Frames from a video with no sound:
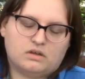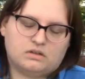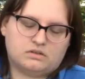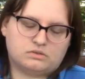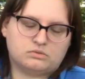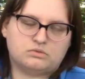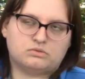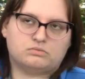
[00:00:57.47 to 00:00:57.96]

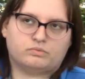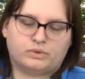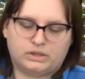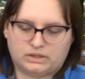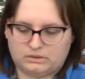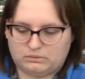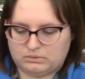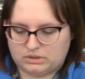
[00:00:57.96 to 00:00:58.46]
This was
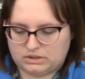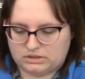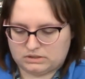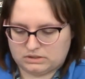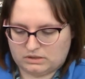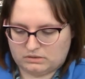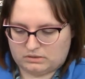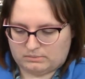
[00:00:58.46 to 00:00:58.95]
really, really
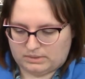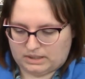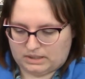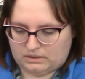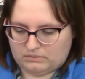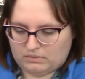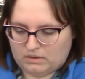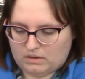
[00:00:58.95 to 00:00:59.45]
slow to
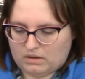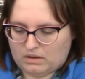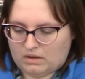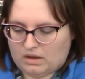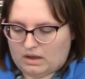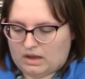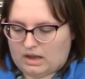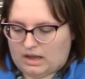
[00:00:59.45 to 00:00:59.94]
me
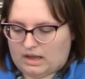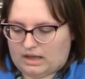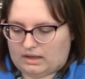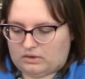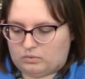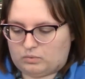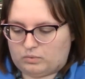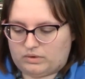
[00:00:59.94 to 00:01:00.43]

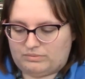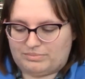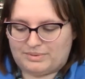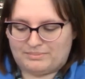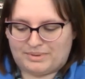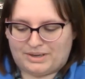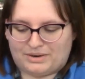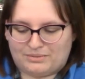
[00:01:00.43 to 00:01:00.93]
and would have
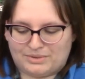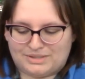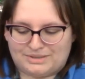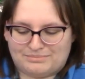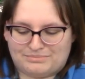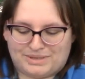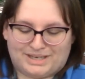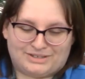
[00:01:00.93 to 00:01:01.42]
been better with
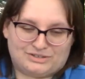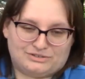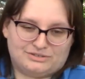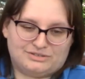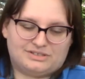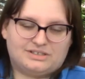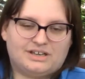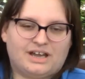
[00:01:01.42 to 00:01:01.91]
some
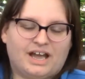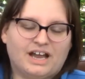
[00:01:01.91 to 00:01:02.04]
pictures.